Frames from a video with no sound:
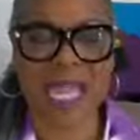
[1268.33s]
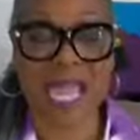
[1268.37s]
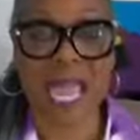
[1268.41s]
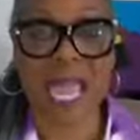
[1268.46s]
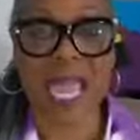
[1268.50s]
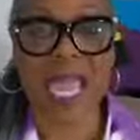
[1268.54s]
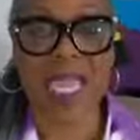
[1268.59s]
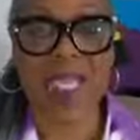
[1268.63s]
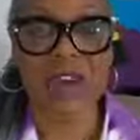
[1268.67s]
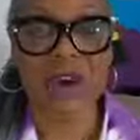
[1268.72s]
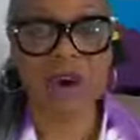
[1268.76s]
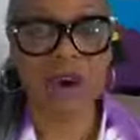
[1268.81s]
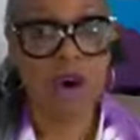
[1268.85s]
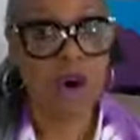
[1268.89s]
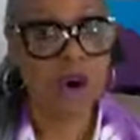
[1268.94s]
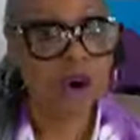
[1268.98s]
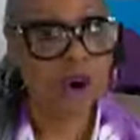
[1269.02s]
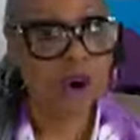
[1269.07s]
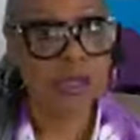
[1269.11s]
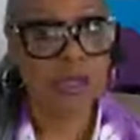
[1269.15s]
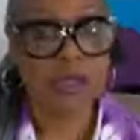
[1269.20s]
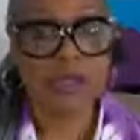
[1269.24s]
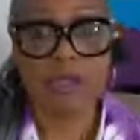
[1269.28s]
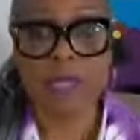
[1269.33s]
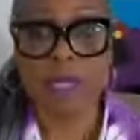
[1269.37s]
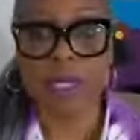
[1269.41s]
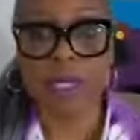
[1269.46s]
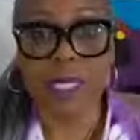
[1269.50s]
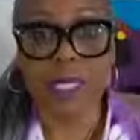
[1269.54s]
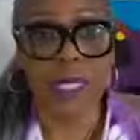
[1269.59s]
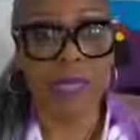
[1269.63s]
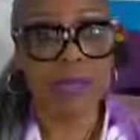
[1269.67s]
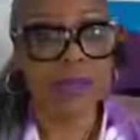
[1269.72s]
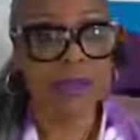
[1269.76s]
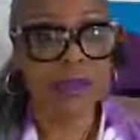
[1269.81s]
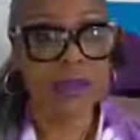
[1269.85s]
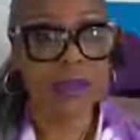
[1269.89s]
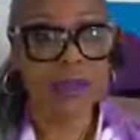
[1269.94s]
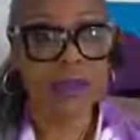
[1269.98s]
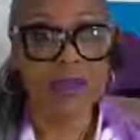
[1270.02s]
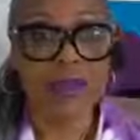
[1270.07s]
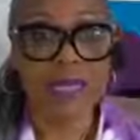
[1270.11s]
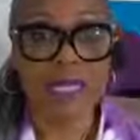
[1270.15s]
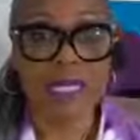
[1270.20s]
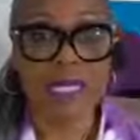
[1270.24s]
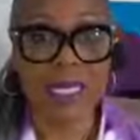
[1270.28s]
And all three of
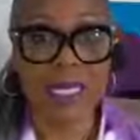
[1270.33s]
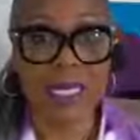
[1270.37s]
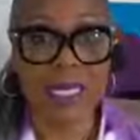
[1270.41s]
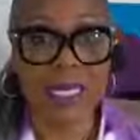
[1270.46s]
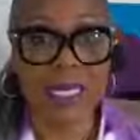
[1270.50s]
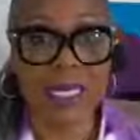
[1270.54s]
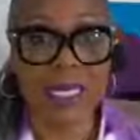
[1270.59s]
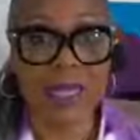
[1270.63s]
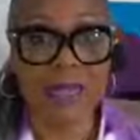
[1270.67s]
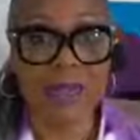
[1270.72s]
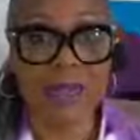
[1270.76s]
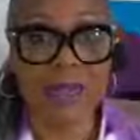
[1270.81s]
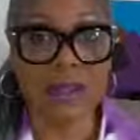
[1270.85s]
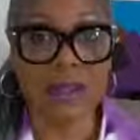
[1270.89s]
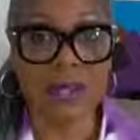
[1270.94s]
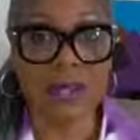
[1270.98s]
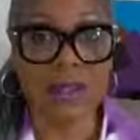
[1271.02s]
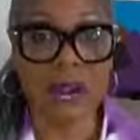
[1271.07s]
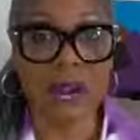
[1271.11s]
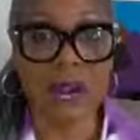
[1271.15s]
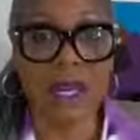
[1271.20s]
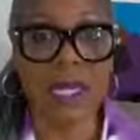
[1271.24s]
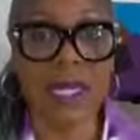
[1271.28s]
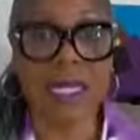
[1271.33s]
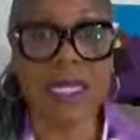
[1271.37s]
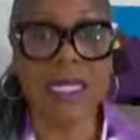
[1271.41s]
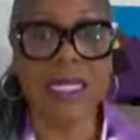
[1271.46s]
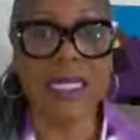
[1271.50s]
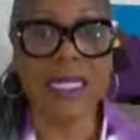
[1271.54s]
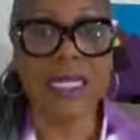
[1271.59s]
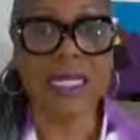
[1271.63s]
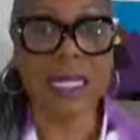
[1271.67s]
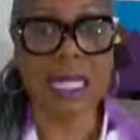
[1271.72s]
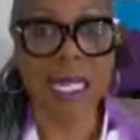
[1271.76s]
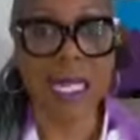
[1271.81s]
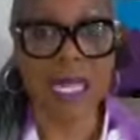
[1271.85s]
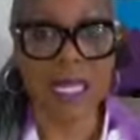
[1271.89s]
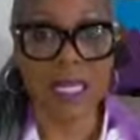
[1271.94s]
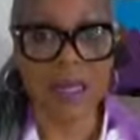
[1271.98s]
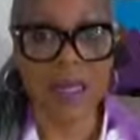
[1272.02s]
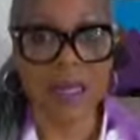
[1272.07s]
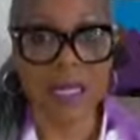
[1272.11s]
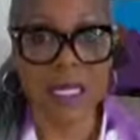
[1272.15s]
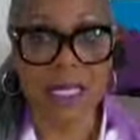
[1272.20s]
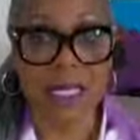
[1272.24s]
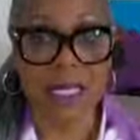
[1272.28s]
those things are in
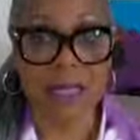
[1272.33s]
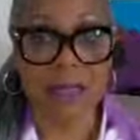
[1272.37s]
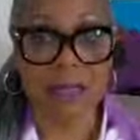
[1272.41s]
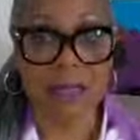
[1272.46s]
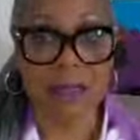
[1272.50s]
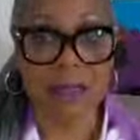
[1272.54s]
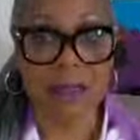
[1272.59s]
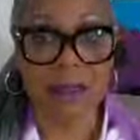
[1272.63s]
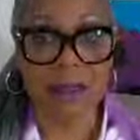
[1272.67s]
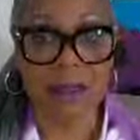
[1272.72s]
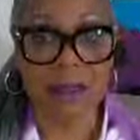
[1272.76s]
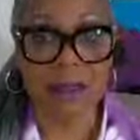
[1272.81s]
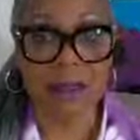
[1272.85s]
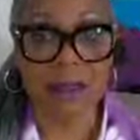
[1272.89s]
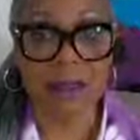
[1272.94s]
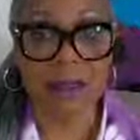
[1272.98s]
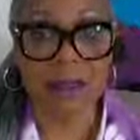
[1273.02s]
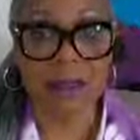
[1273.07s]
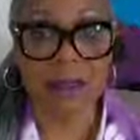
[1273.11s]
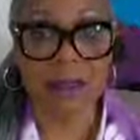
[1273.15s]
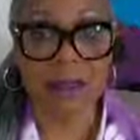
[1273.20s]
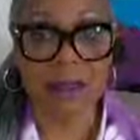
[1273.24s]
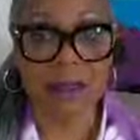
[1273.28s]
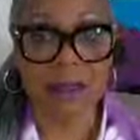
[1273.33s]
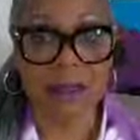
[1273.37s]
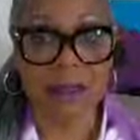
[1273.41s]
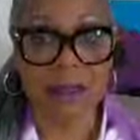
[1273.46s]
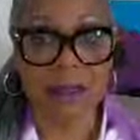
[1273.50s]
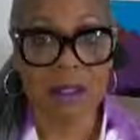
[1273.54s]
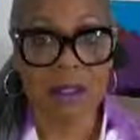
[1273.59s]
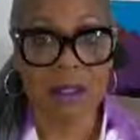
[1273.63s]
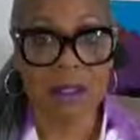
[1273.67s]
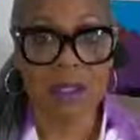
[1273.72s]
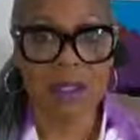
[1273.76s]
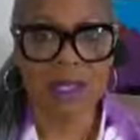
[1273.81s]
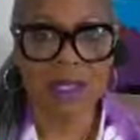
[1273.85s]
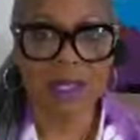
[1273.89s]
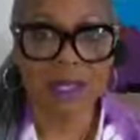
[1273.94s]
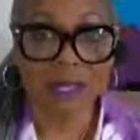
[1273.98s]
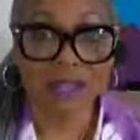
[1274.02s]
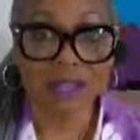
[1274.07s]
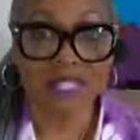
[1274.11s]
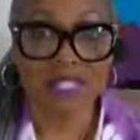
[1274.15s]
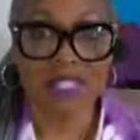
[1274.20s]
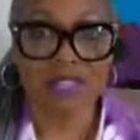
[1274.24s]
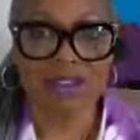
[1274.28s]
alignment, but
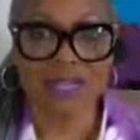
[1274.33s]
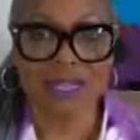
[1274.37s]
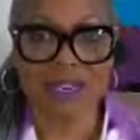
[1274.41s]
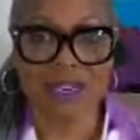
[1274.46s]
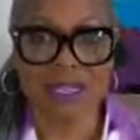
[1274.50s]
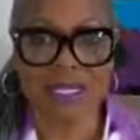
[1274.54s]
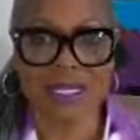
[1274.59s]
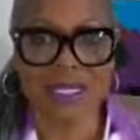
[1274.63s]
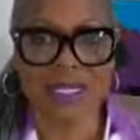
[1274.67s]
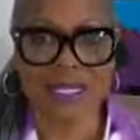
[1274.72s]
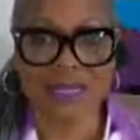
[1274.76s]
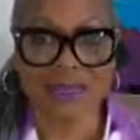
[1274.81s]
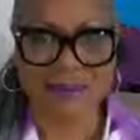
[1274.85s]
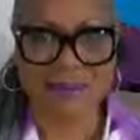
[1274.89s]
they're different.